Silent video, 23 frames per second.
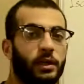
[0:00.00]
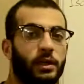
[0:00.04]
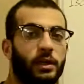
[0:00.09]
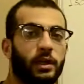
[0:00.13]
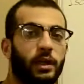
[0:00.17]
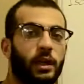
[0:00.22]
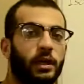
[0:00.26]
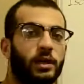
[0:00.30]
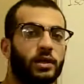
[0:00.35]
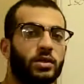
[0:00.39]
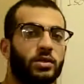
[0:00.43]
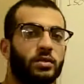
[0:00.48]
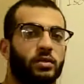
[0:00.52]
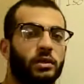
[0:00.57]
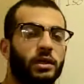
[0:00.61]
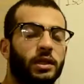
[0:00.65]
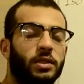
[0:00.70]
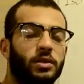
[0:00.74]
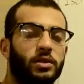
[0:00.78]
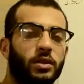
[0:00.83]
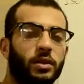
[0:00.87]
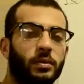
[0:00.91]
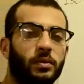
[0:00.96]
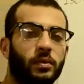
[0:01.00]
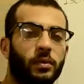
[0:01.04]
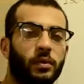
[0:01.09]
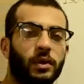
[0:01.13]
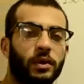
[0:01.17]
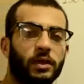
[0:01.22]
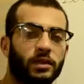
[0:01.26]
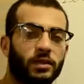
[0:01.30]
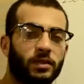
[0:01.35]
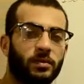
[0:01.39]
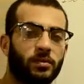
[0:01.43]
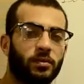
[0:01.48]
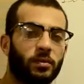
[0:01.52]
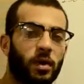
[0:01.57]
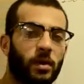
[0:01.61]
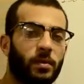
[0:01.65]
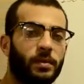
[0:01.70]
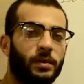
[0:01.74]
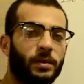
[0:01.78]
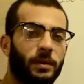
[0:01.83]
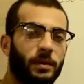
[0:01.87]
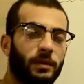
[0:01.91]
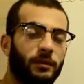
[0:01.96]
The isoelectric point is a
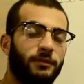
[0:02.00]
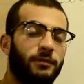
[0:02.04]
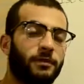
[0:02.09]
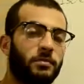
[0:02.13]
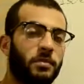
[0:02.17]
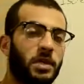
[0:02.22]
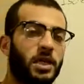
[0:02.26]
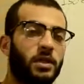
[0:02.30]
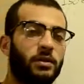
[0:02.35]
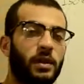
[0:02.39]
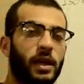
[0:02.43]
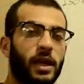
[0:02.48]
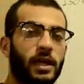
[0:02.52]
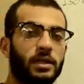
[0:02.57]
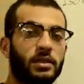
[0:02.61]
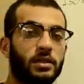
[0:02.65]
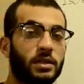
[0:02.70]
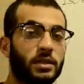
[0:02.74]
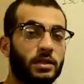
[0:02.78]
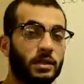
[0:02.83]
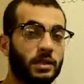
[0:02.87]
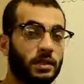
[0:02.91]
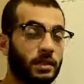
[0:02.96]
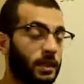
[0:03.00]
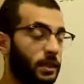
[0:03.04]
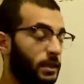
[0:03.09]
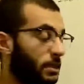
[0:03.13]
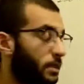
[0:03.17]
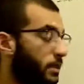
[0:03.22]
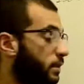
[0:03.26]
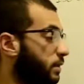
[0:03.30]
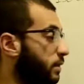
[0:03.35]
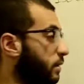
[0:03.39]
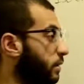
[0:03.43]
property of amino acids that